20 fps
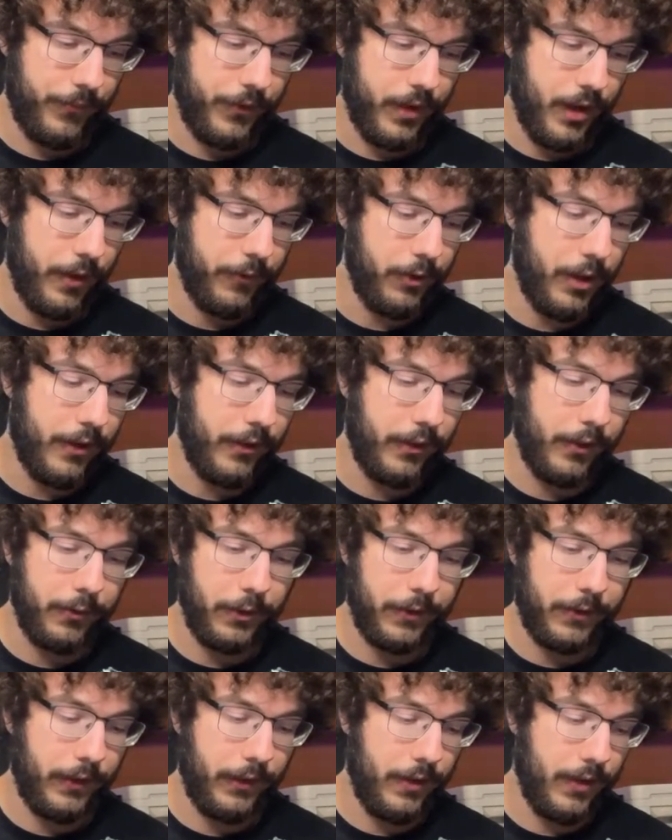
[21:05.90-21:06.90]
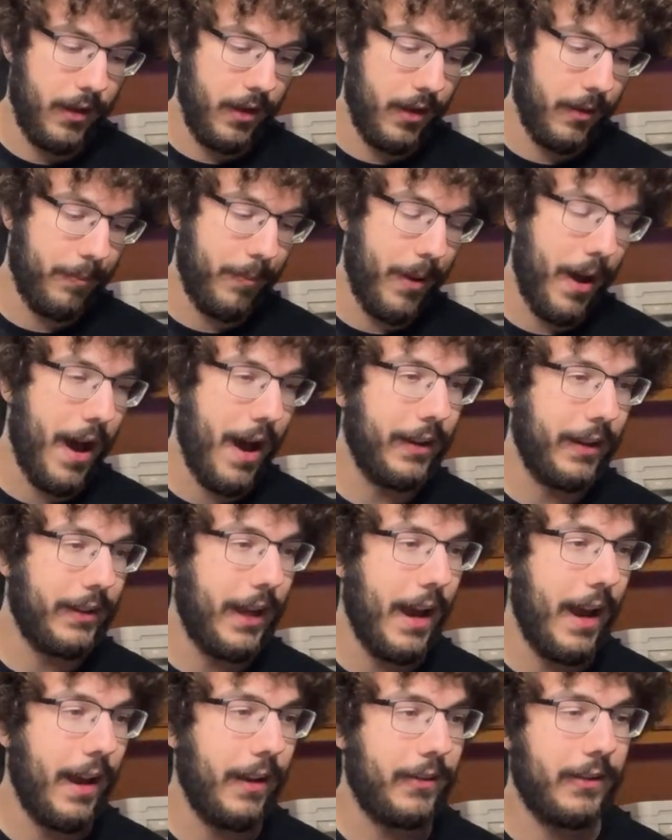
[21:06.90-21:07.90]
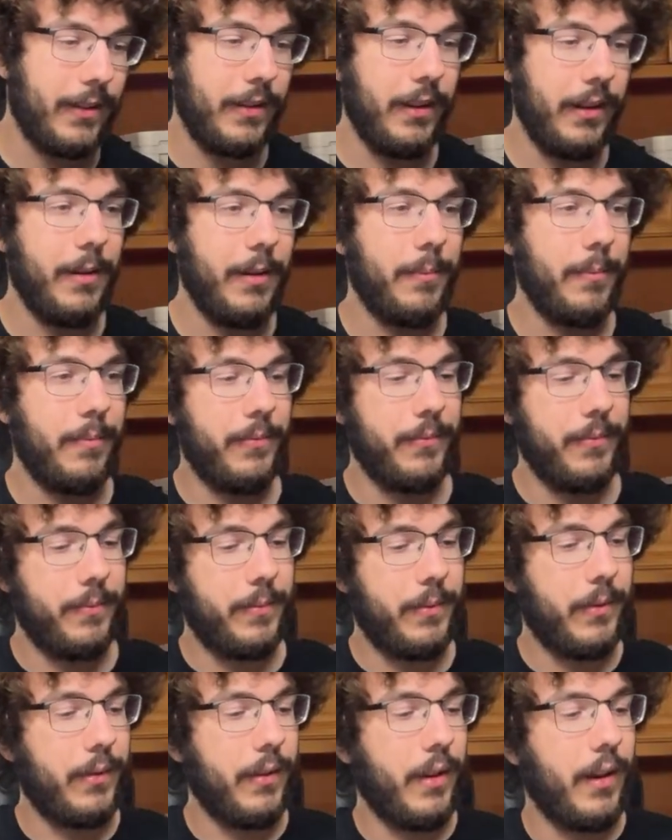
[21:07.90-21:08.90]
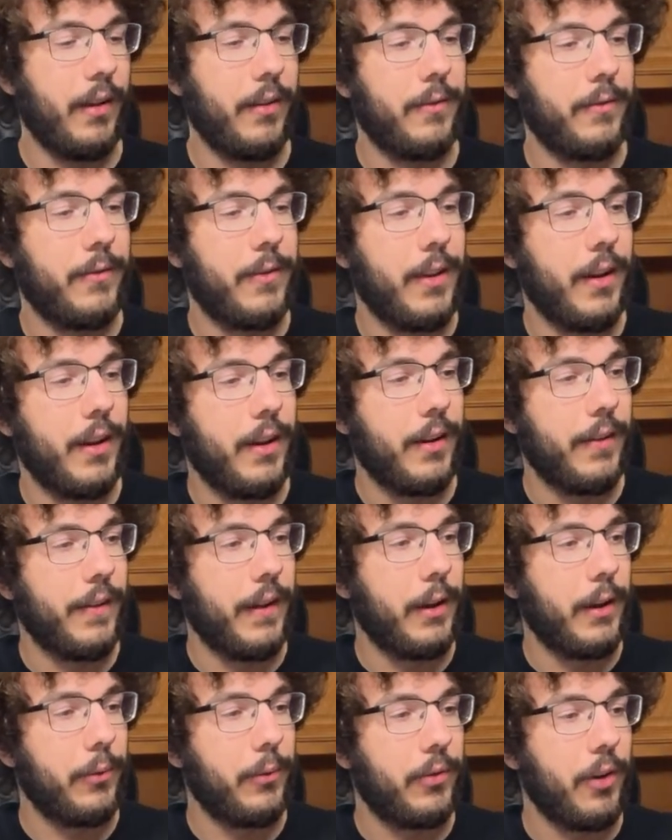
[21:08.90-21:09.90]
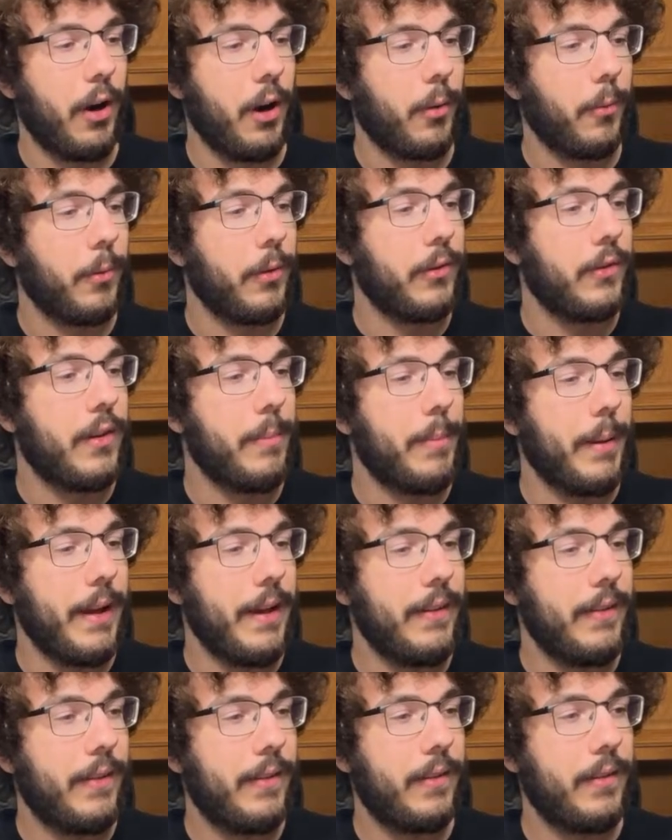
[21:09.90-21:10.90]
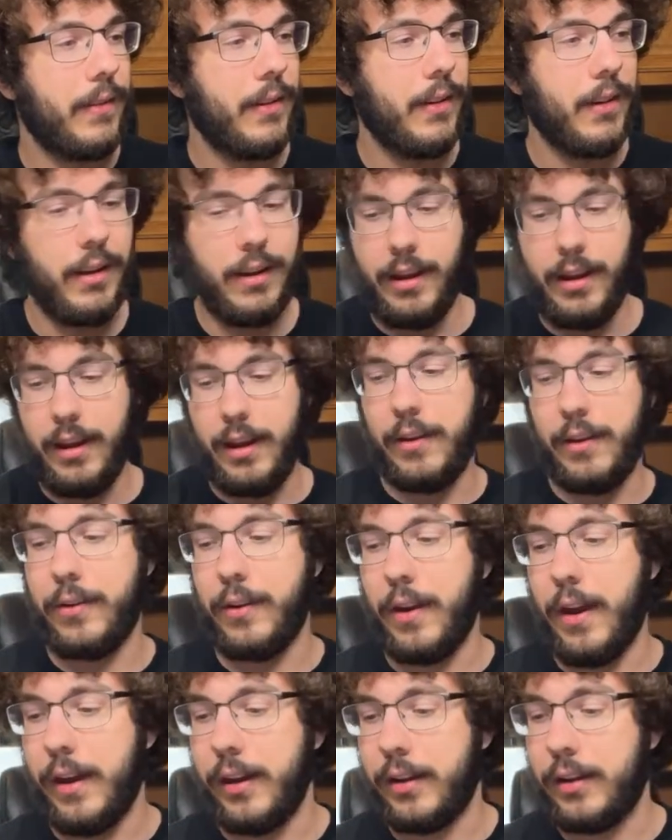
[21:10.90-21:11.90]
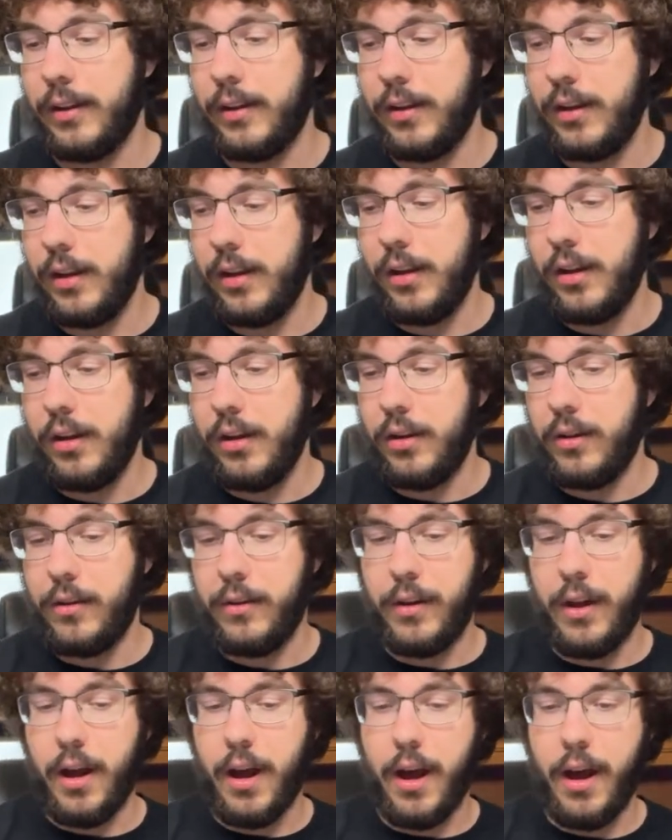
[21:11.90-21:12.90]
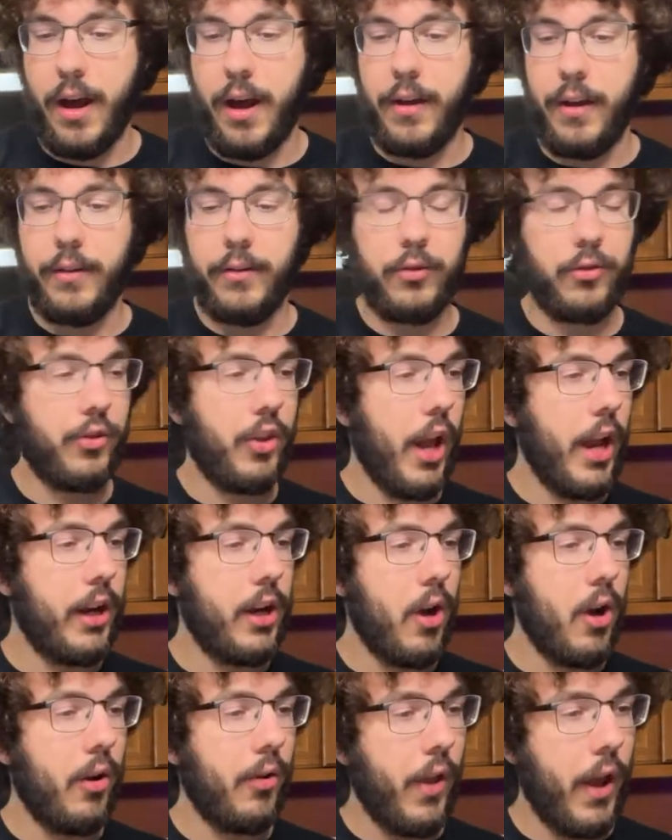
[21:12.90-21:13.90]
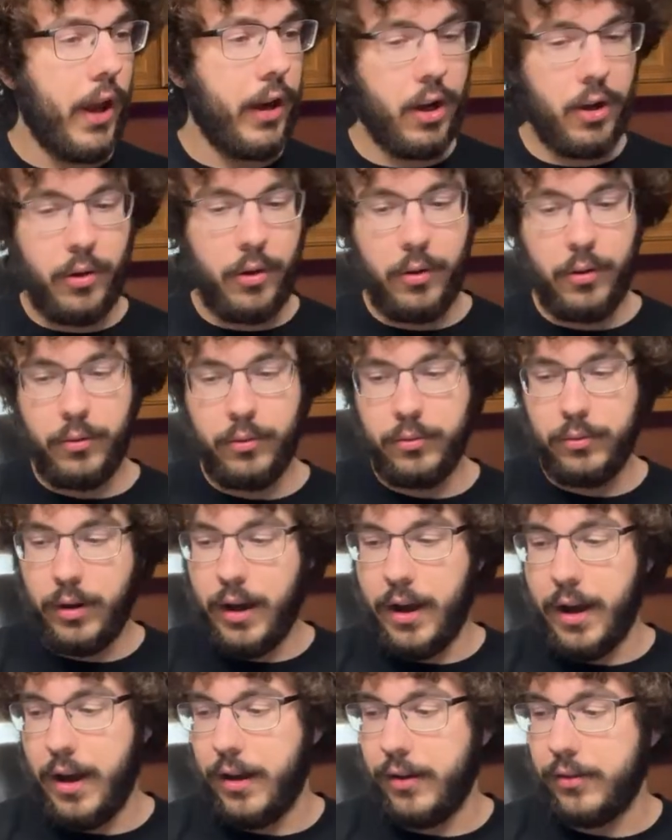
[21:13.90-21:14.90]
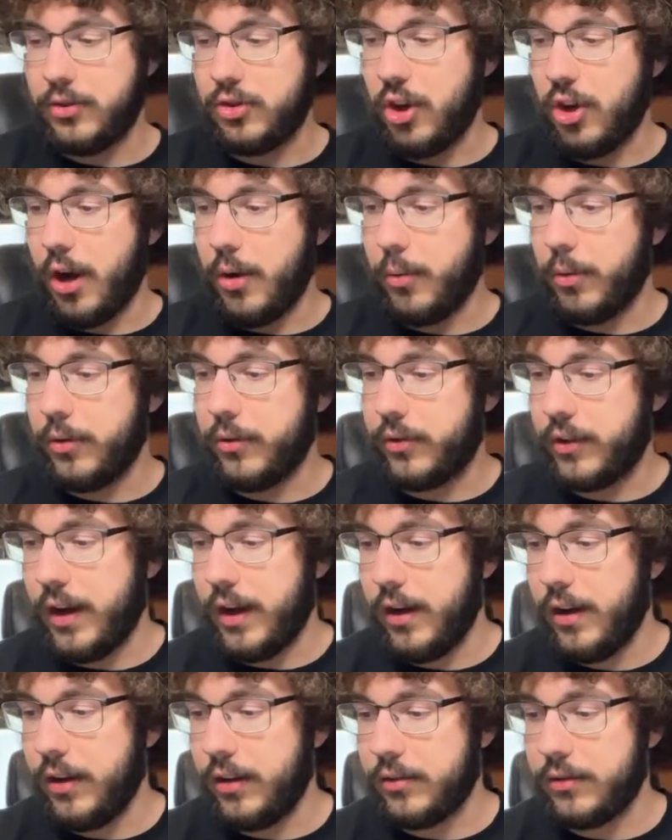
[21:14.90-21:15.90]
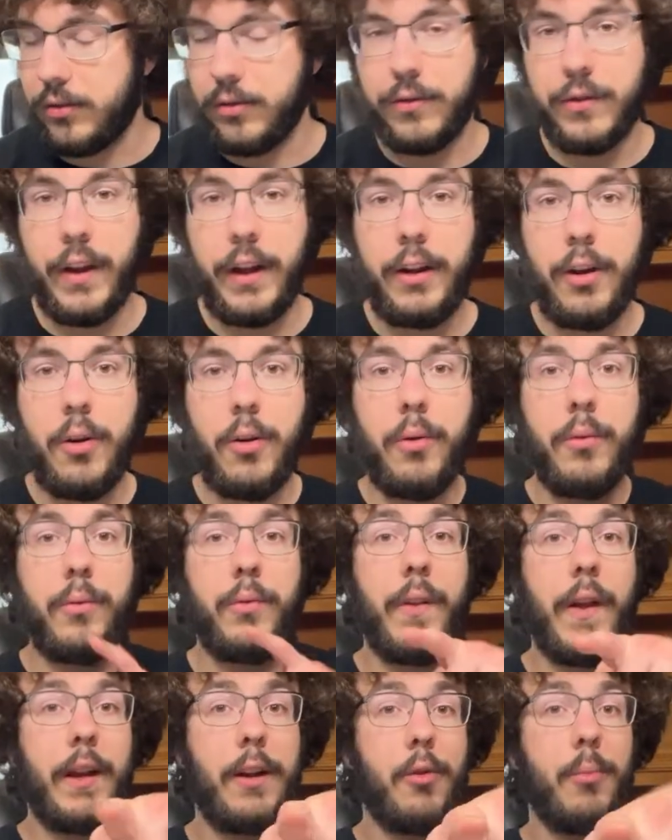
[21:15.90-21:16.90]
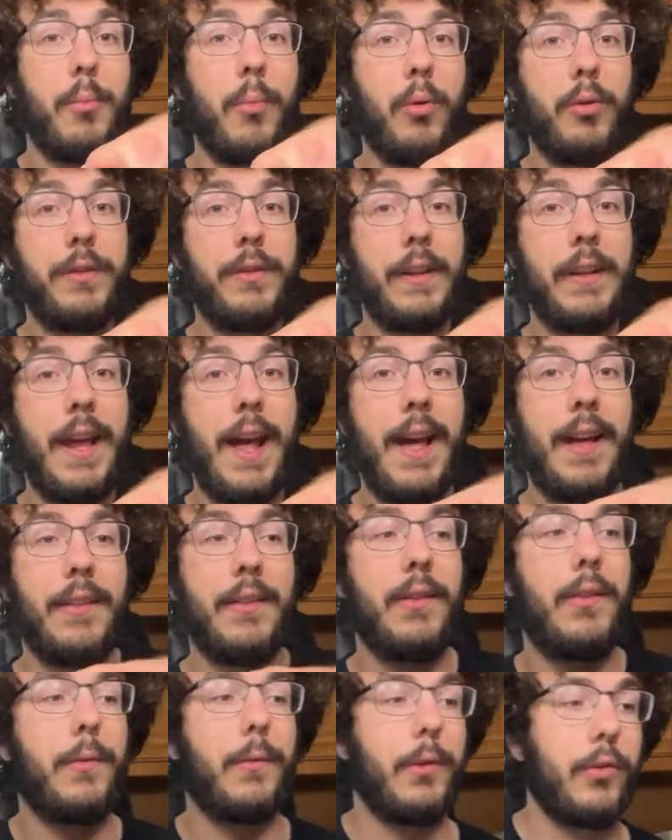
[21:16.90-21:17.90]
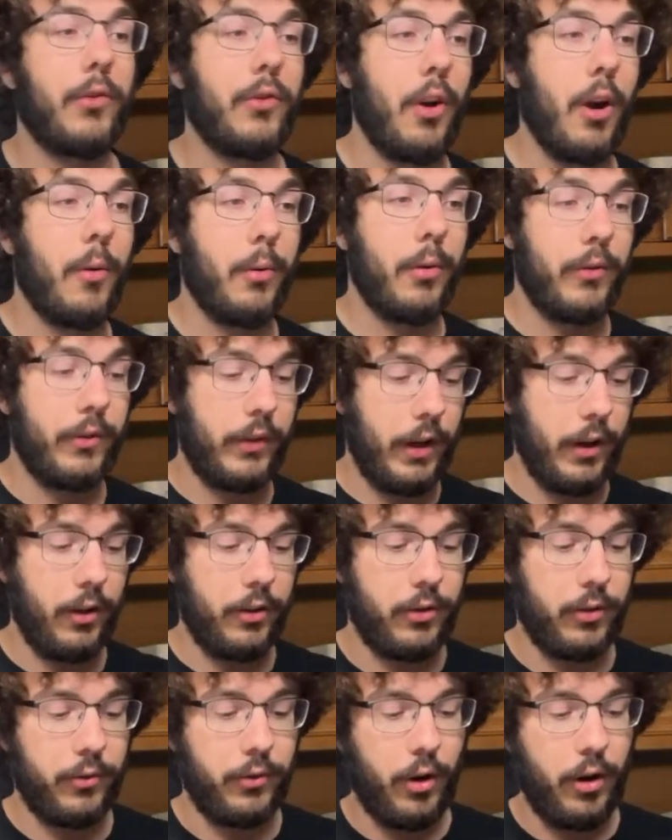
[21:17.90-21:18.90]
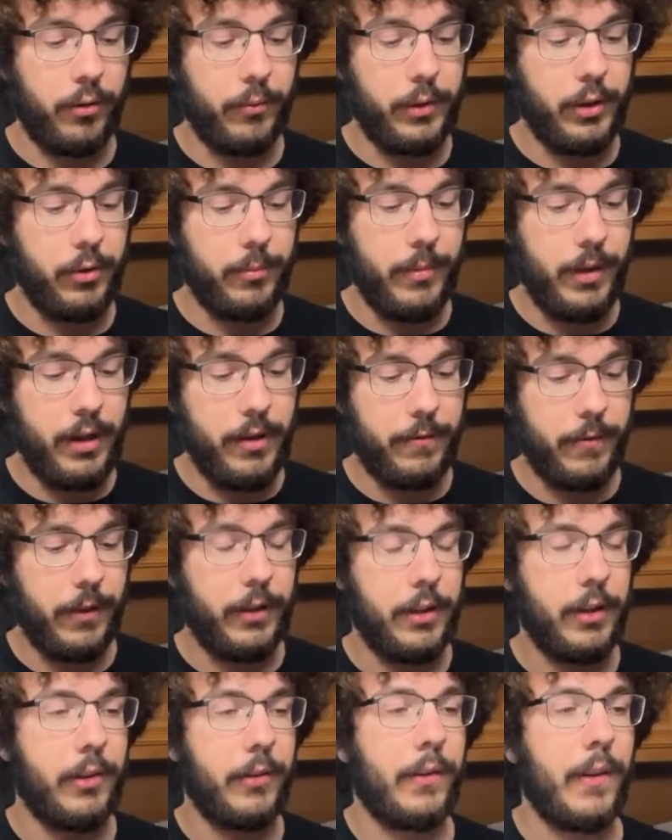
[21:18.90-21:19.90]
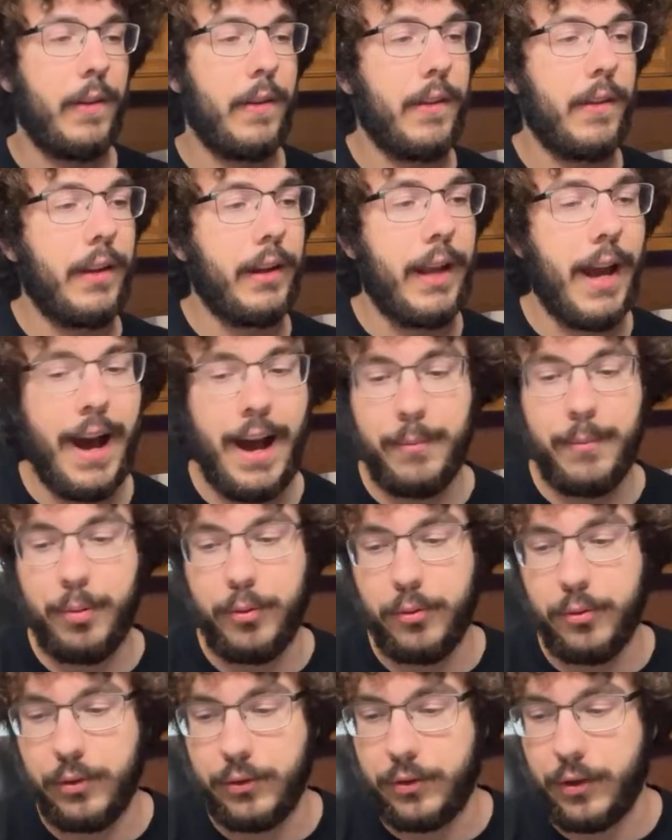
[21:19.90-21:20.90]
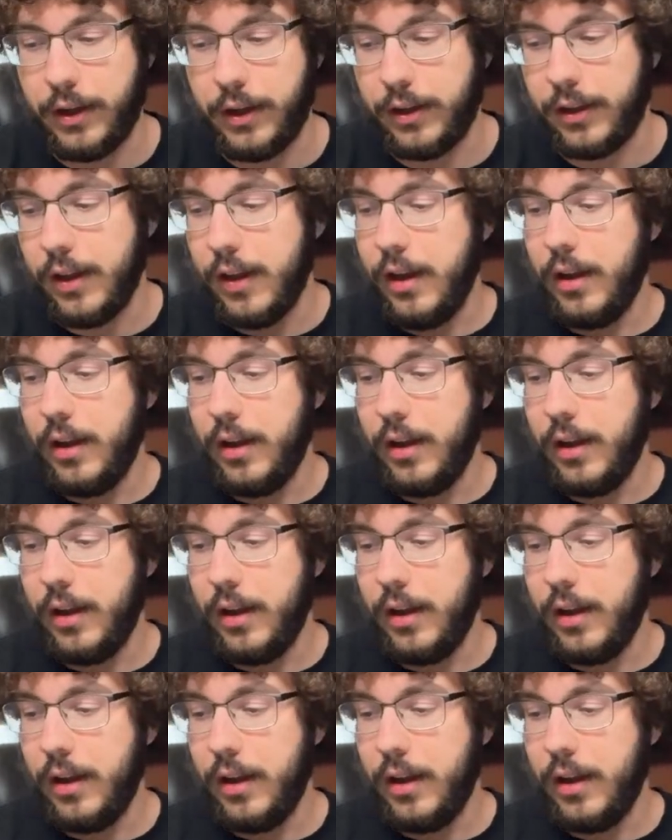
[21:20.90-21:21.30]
Have you guys ever seen the podcast clips of the Lego Star Wars debates? It's like Lego Star Wars Lego molded heads for Star Wars characters aren't real minifigures, and then the guy pulls like